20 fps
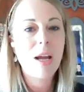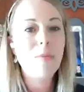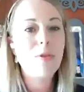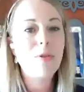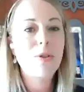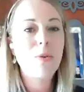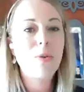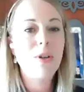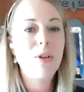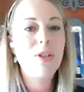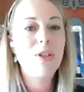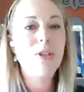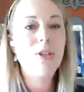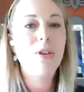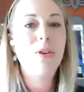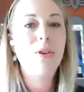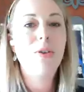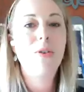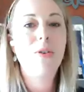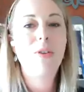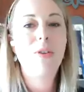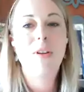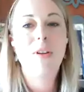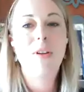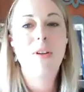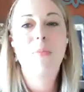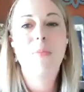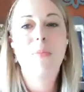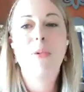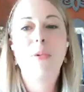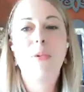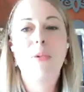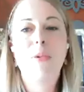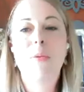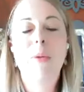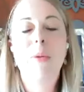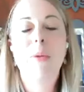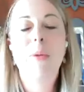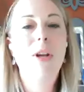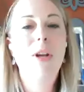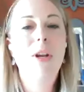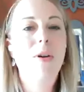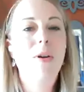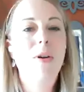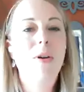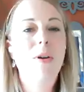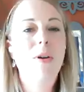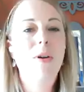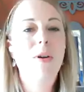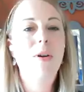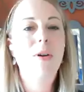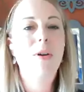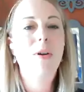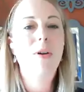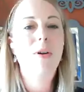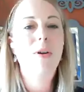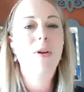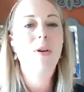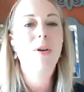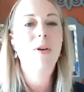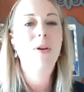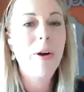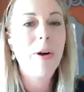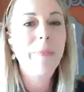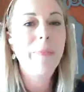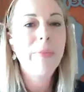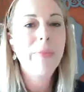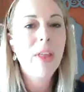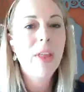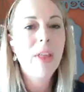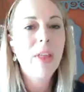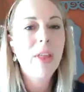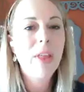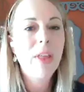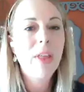I'm just going to pull my notes up so I can see better. Okay.